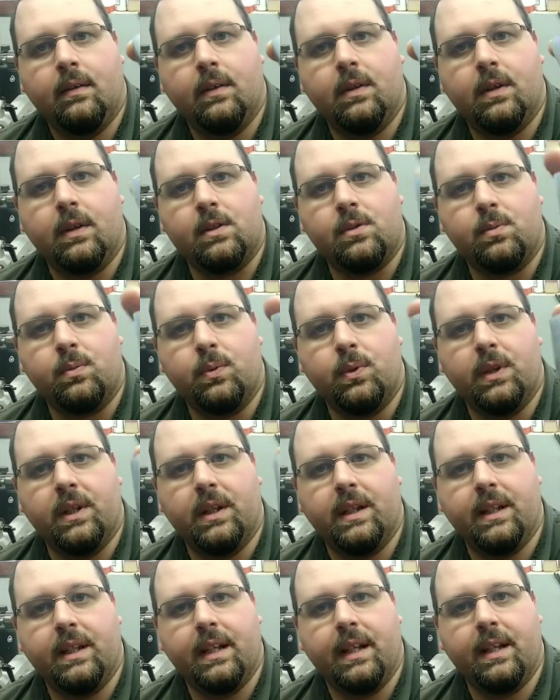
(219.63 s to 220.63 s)
Looks
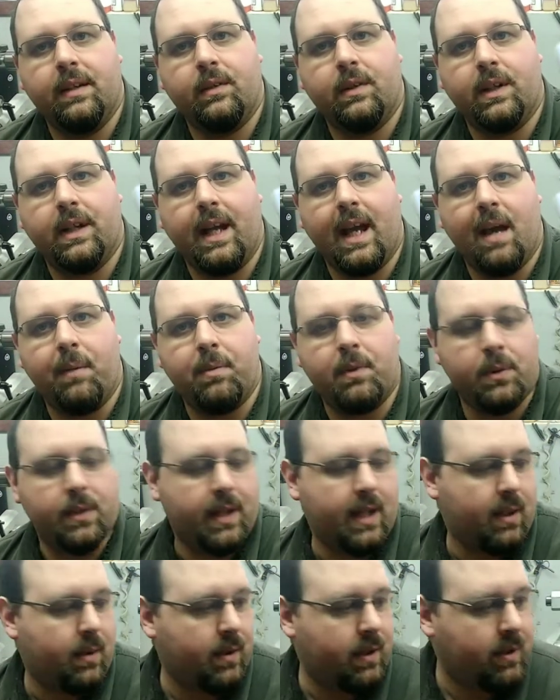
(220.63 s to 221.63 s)
really neat. Really happy
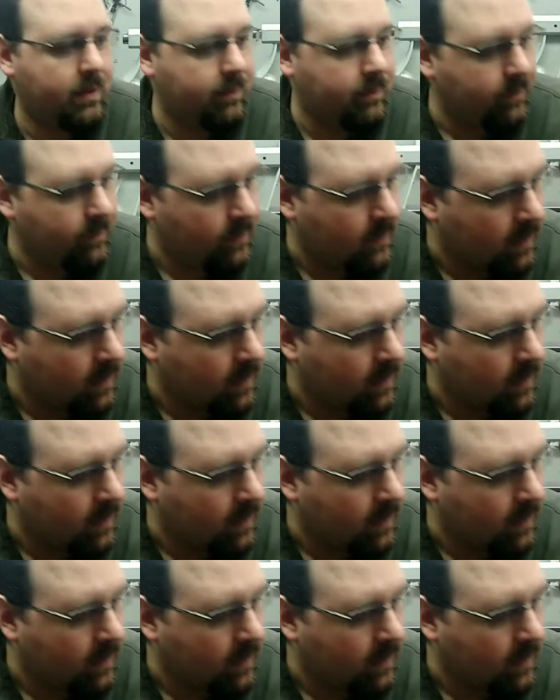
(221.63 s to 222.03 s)
with that one.